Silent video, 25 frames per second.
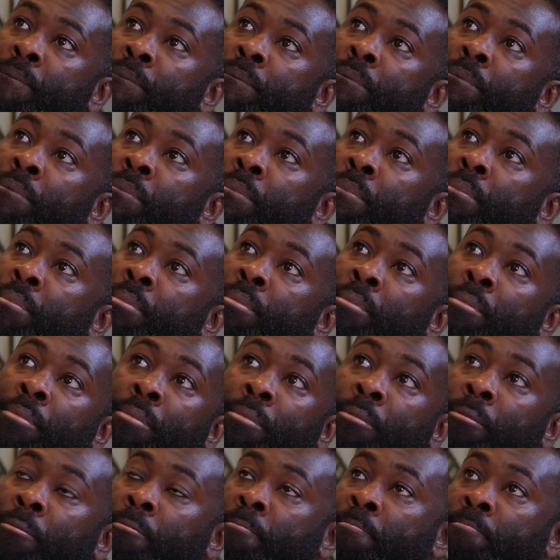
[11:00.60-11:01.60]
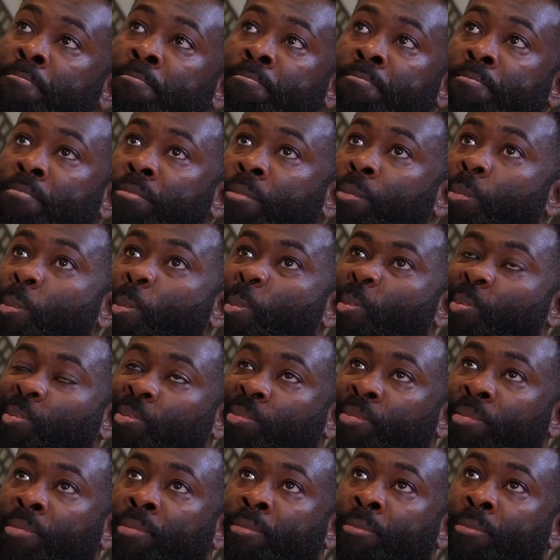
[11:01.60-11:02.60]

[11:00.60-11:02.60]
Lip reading: like having to say